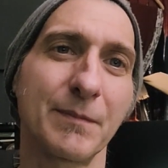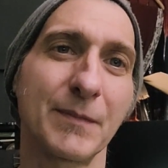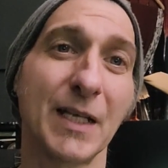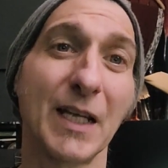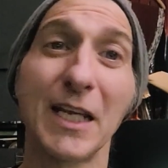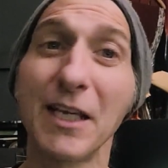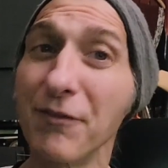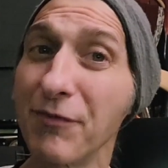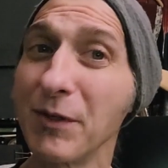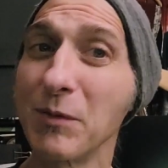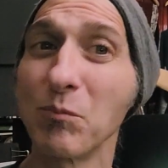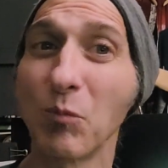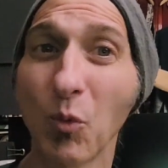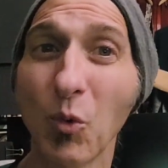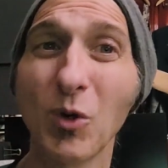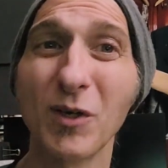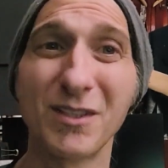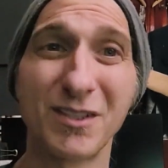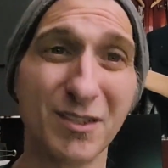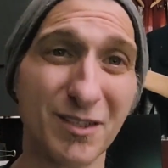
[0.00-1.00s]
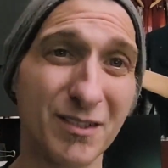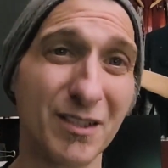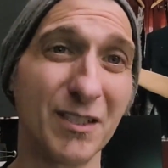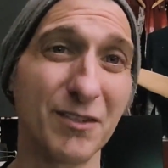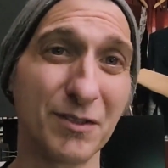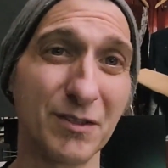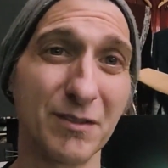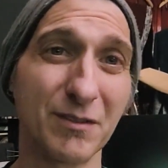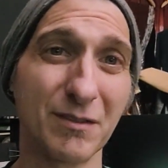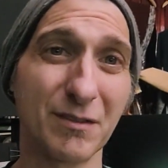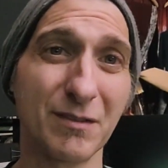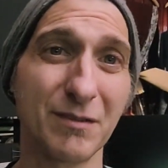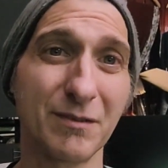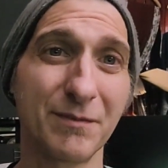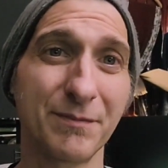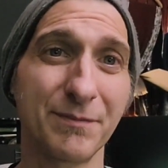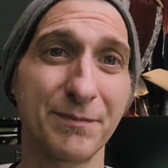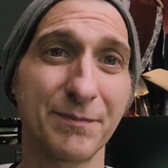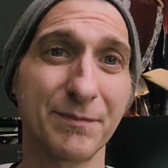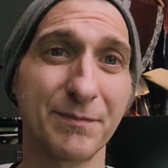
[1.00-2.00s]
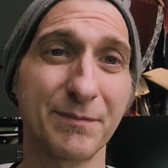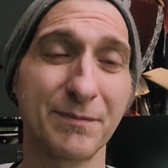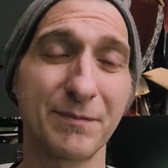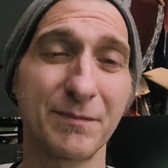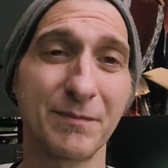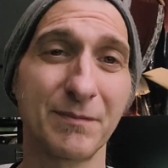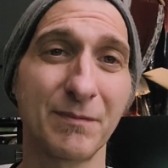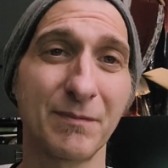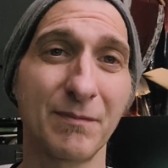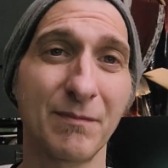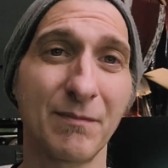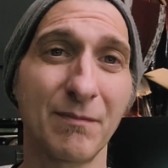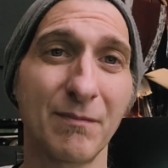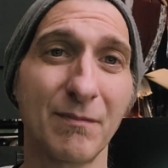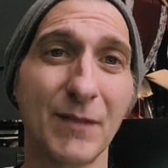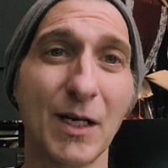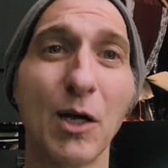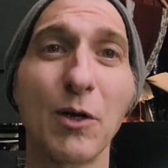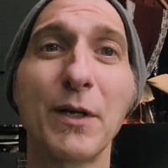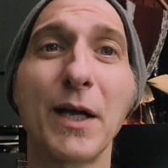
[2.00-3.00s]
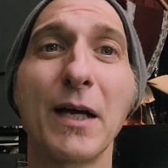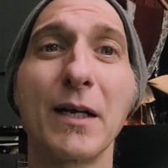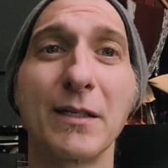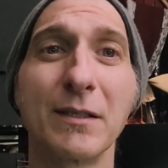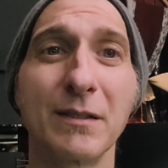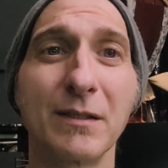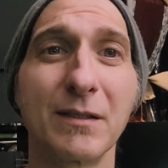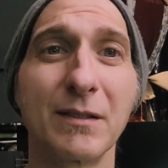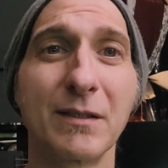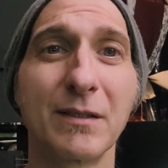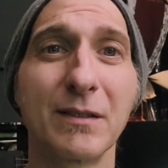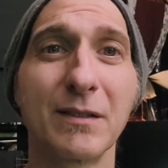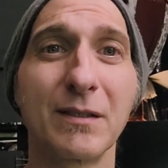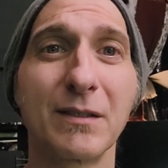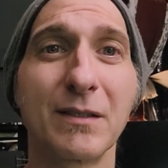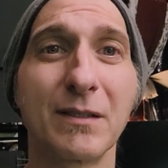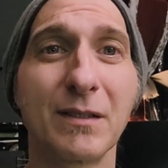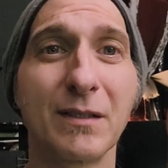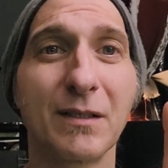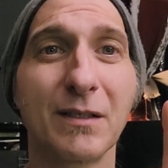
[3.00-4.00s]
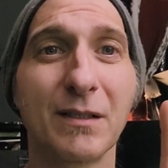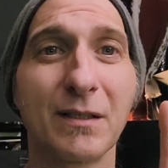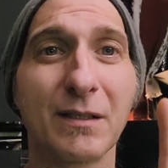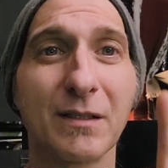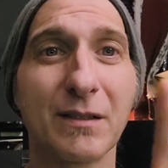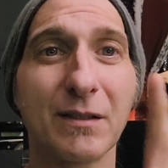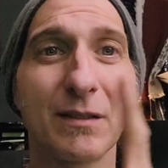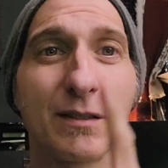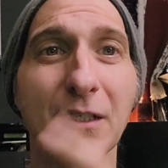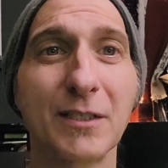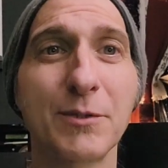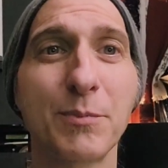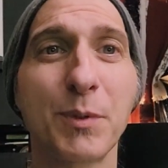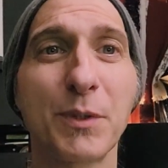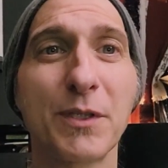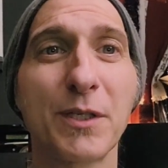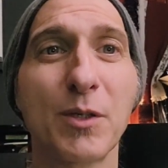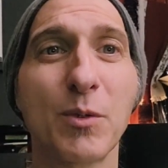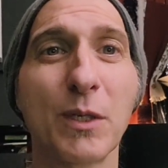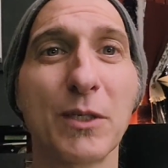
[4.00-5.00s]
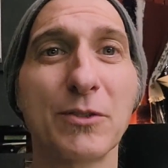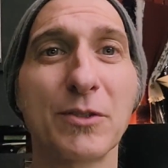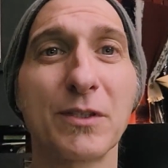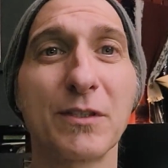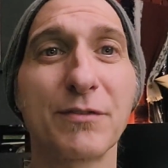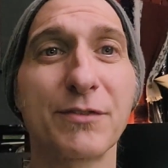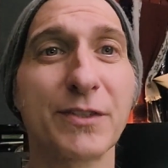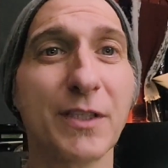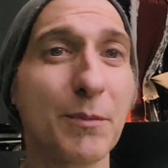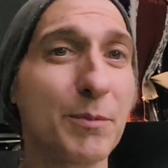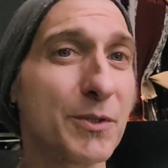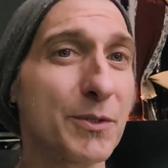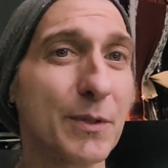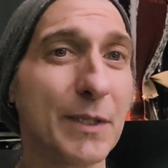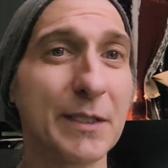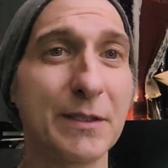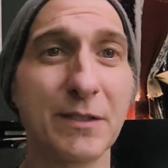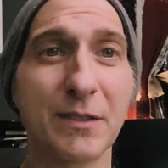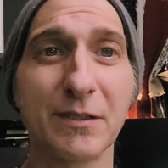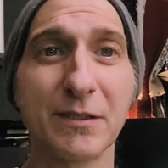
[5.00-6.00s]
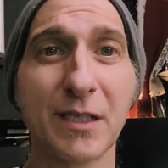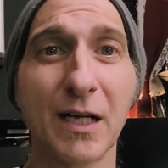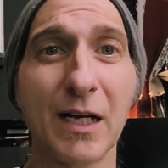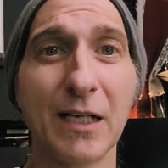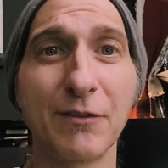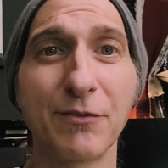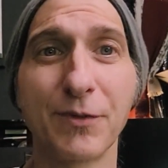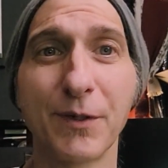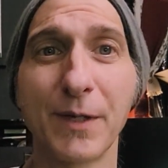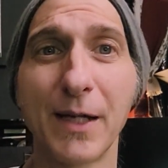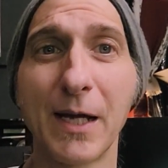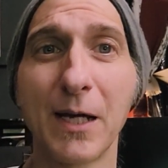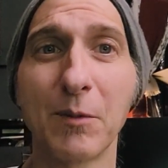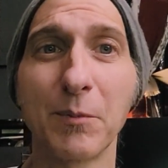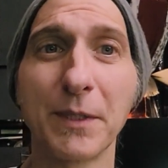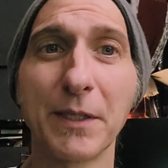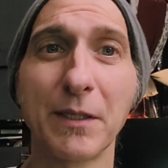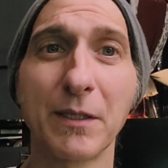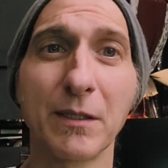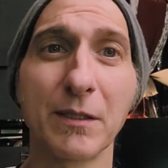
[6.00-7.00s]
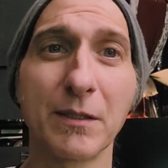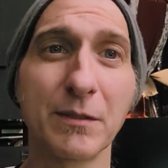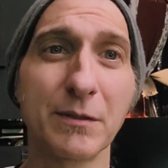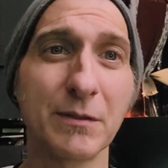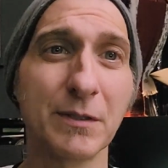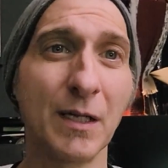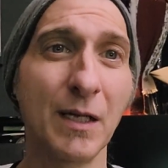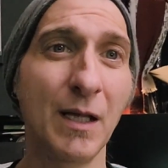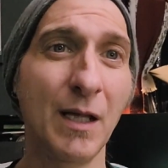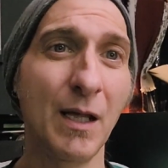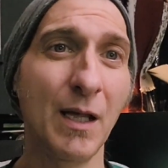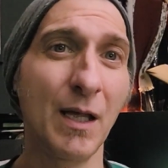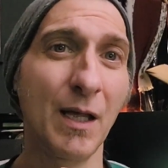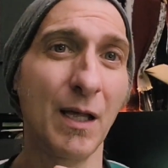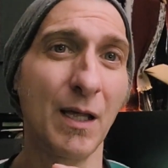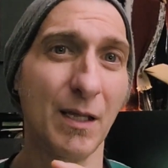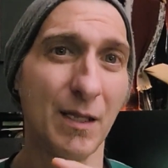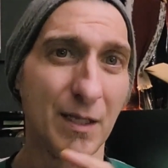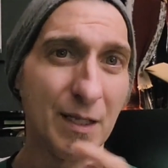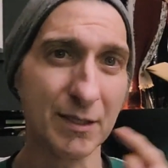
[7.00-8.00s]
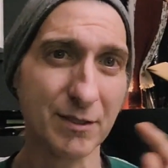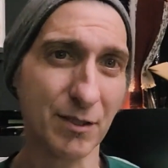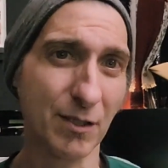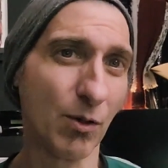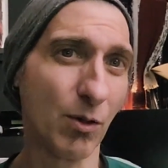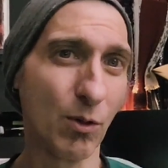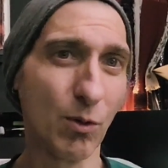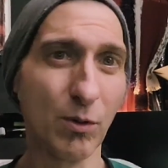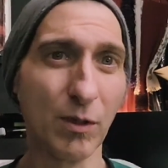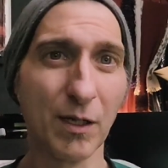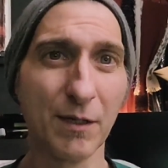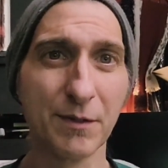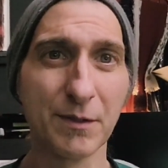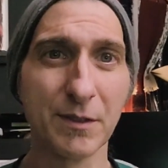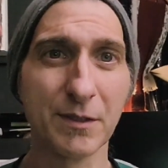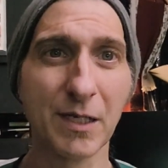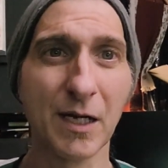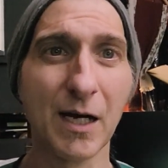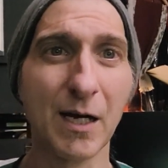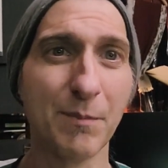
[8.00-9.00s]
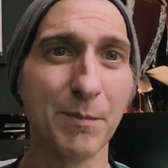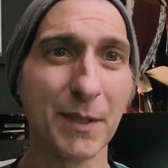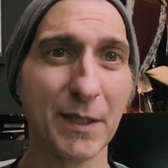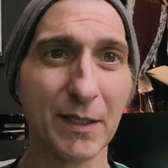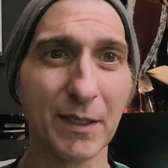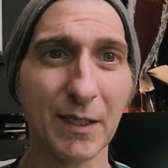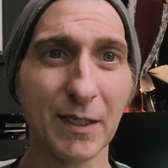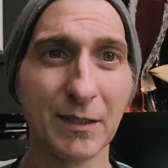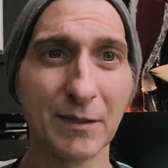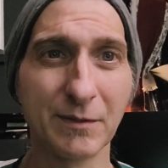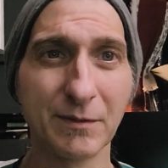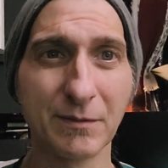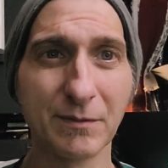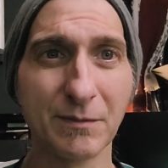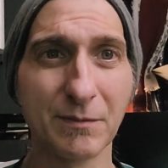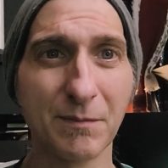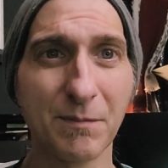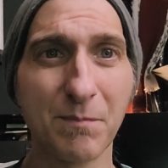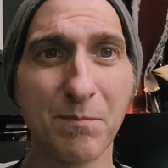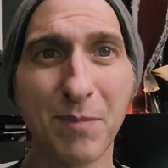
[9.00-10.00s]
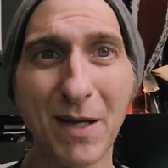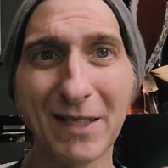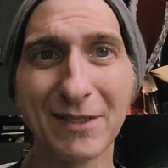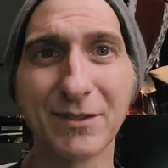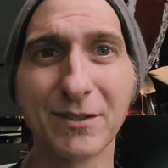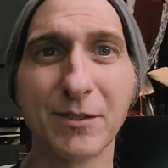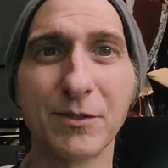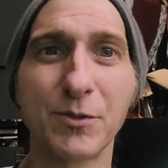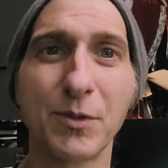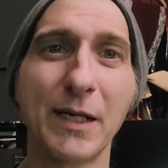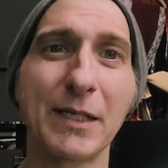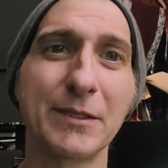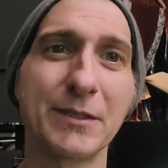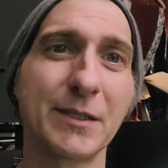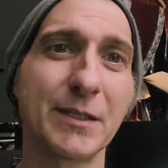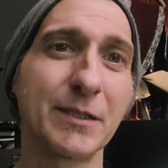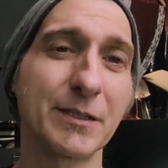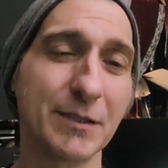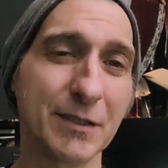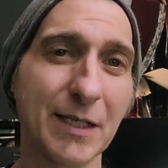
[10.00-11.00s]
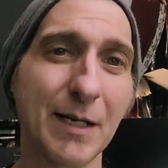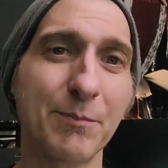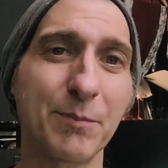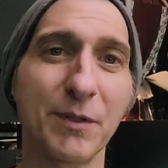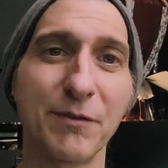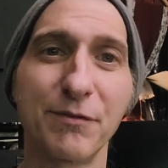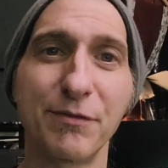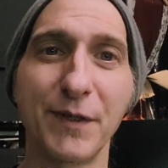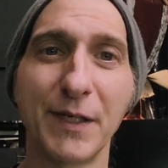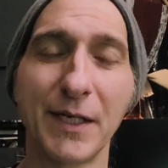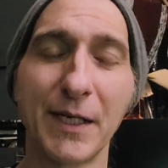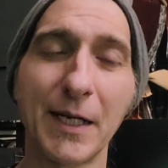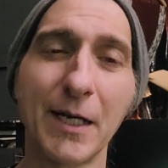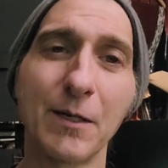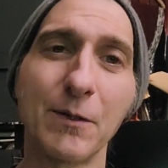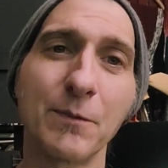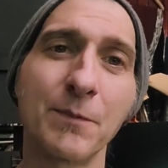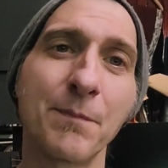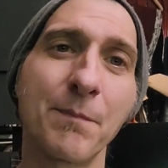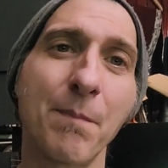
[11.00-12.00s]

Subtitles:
Even more decisions. Okay, let's put the question of substrates aside for now because that's a whole other topic and best addressed in a separate video.